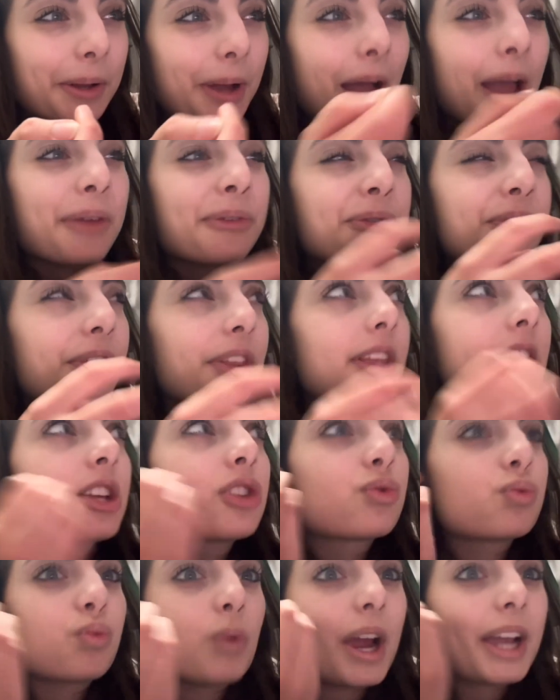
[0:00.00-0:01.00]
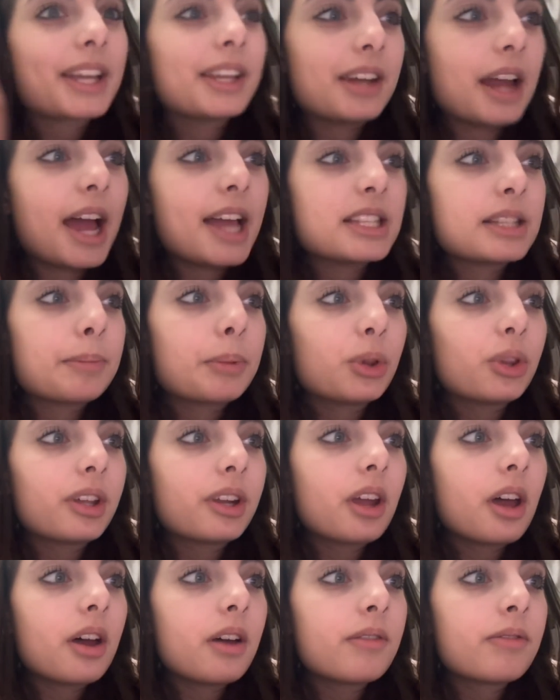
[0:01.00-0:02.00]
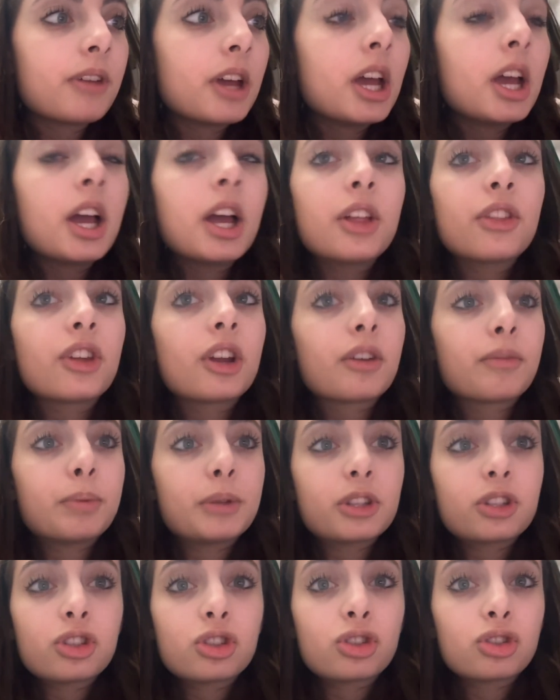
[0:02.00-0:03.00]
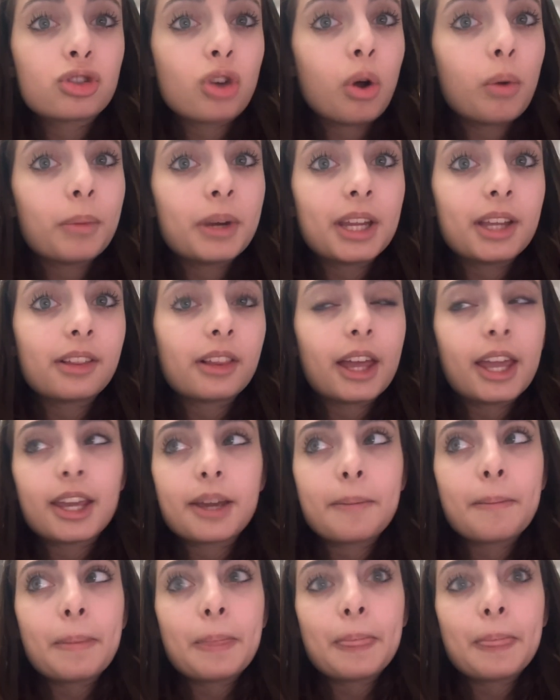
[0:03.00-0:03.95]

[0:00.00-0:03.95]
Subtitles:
I feel like it's recognizable enough. There have been so many like